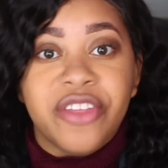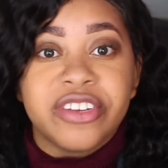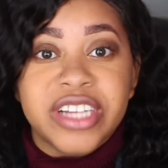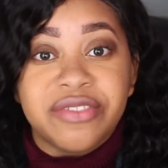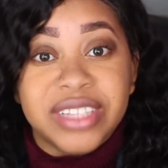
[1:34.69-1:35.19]
other
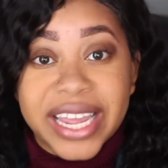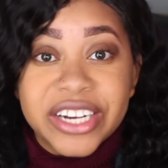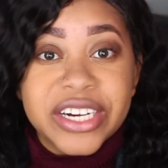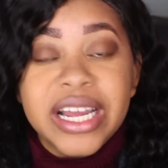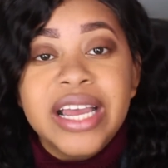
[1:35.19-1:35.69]
stuff
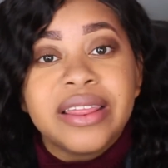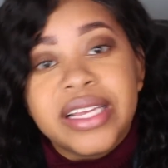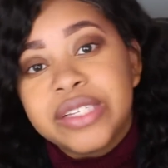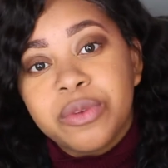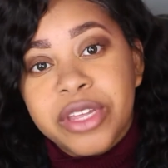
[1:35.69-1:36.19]
later,
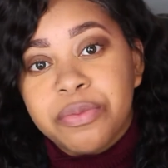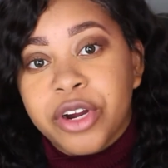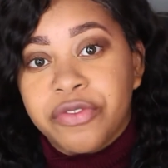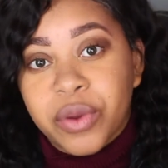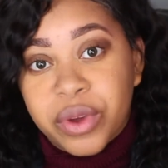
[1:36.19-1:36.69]
this would be the
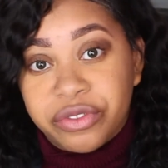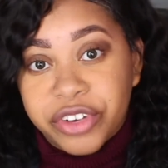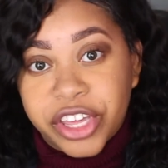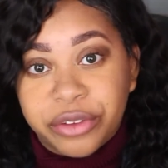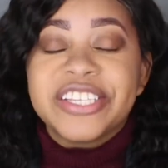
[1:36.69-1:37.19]
perfect one for you.